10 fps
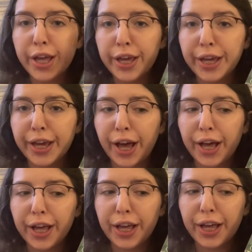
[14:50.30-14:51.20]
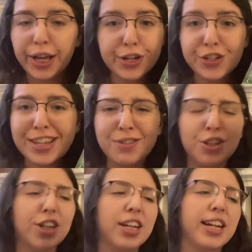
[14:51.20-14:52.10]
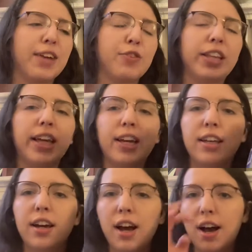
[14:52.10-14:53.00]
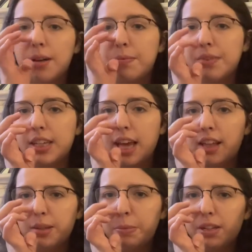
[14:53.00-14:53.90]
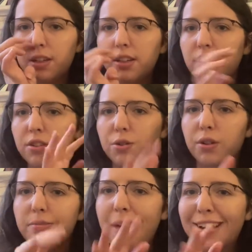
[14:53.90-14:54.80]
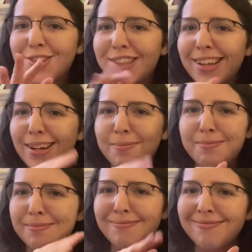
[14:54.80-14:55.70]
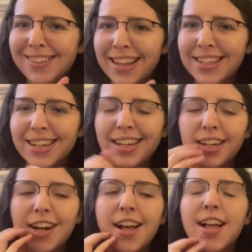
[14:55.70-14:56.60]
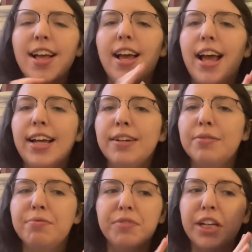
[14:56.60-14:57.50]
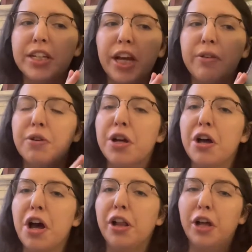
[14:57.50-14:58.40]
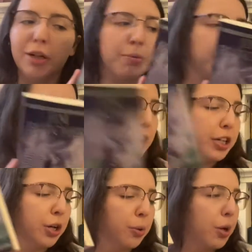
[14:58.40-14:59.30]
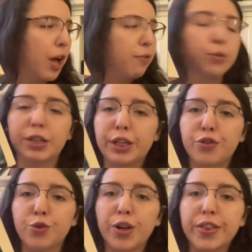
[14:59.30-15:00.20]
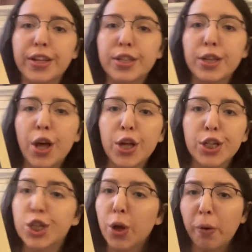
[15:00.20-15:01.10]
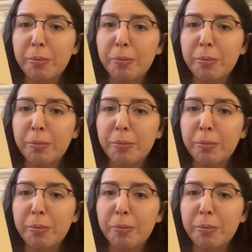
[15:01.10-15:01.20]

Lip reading: Yeah, it just sounds good, and I really like the elemental sort of magic that I'm sensing here, And like I said, a lot of people I know have really enjoyed this, so I'm